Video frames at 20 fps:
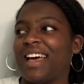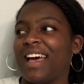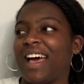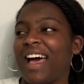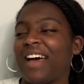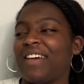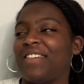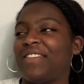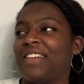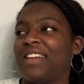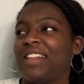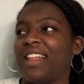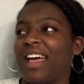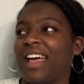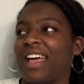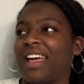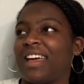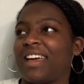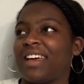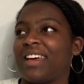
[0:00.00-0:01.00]
I feel
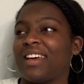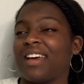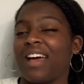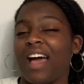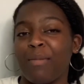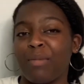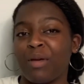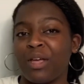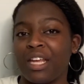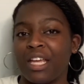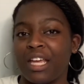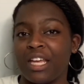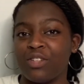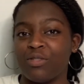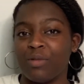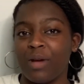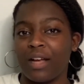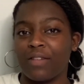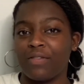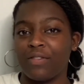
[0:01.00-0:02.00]
like I'm gonna get
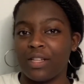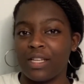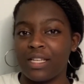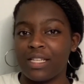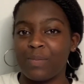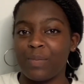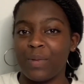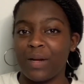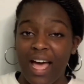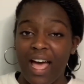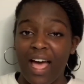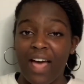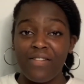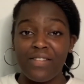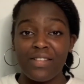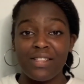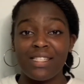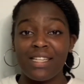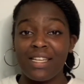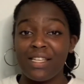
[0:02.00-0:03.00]
dragged for this, but I
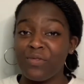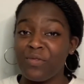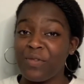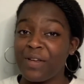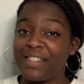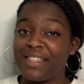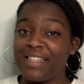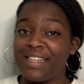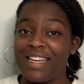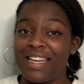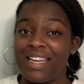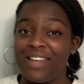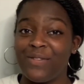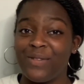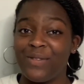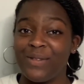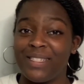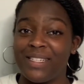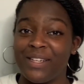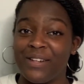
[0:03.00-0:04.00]
haven't seen the Resident
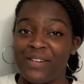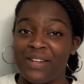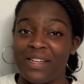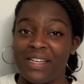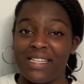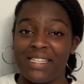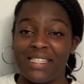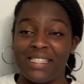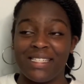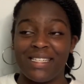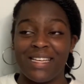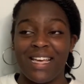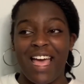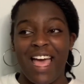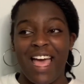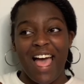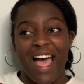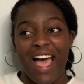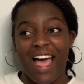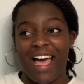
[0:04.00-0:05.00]
Evil series.
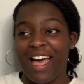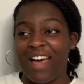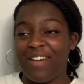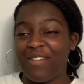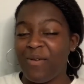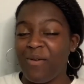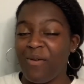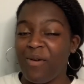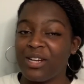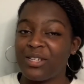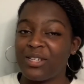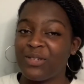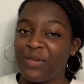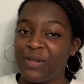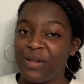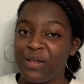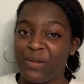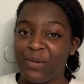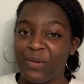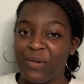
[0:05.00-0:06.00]
I haven't watched
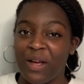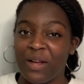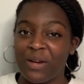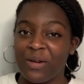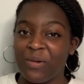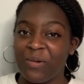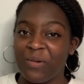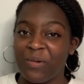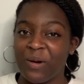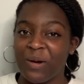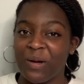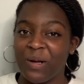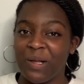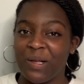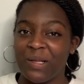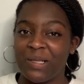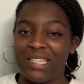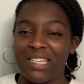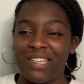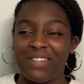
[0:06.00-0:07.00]
fully through
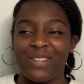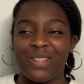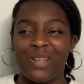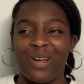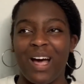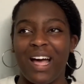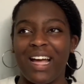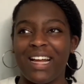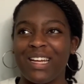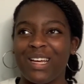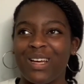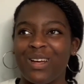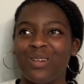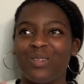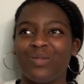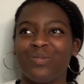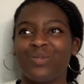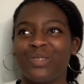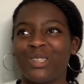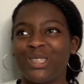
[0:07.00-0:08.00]
Underworld, even though I
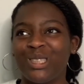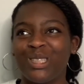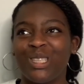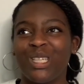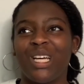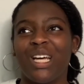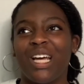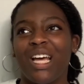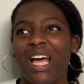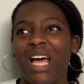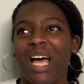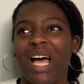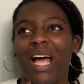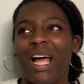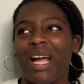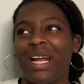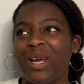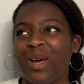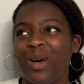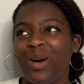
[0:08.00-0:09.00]
know
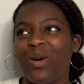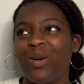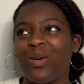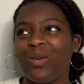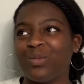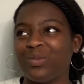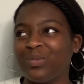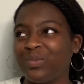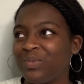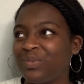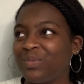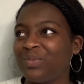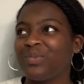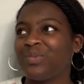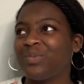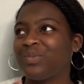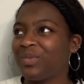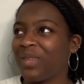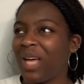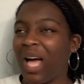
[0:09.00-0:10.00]
I
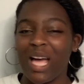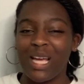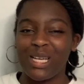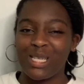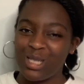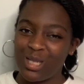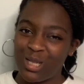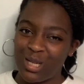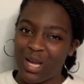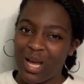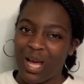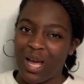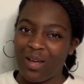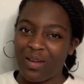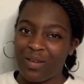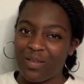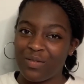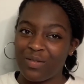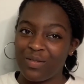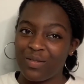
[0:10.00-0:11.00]
should
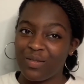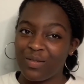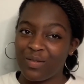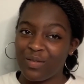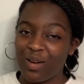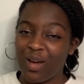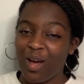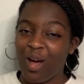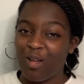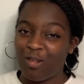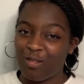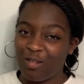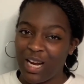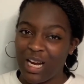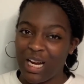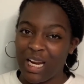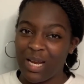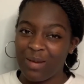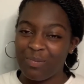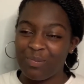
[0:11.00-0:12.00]
have
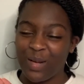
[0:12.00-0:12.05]
already.